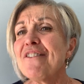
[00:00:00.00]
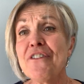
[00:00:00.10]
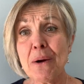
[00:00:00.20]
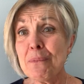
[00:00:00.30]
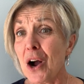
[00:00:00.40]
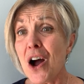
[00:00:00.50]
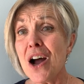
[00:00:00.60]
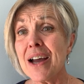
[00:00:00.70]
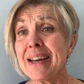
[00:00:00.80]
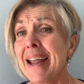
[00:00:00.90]
from
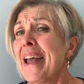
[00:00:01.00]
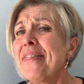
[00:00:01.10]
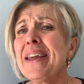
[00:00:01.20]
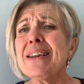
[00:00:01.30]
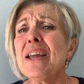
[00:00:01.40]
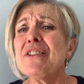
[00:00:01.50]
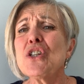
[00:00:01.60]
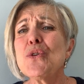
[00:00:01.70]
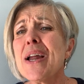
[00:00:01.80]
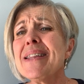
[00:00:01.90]
God, that
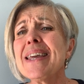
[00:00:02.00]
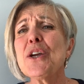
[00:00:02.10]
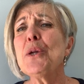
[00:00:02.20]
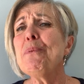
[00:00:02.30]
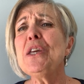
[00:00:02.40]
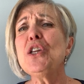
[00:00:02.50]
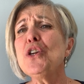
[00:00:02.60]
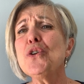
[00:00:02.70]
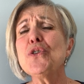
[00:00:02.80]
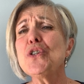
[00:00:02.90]
strength that could be
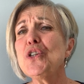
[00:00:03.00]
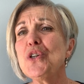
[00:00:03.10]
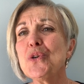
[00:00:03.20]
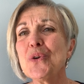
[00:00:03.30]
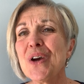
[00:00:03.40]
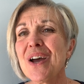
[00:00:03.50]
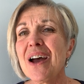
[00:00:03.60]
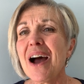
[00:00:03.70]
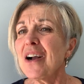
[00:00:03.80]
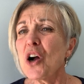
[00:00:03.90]
used to
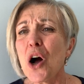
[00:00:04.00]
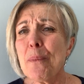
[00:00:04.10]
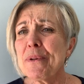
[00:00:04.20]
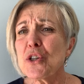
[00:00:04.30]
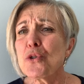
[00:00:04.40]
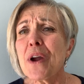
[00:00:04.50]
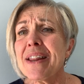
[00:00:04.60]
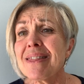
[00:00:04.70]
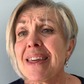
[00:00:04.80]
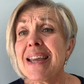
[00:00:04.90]
accomplish
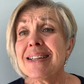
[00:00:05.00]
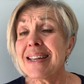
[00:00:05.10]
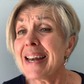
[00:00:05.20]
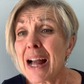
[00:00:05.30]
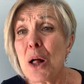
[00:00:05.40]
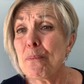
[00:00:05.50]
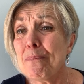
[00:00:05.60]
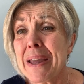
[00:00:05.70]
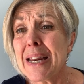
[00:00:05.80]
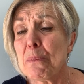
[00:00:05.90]
great things and help
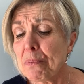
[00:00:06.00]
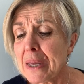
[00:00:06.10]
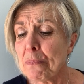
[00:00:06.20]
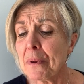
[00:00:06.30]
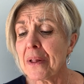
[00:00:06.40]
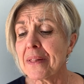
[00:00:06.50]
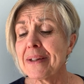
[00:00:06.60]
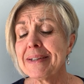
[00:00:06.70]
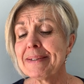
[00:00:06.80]
many people.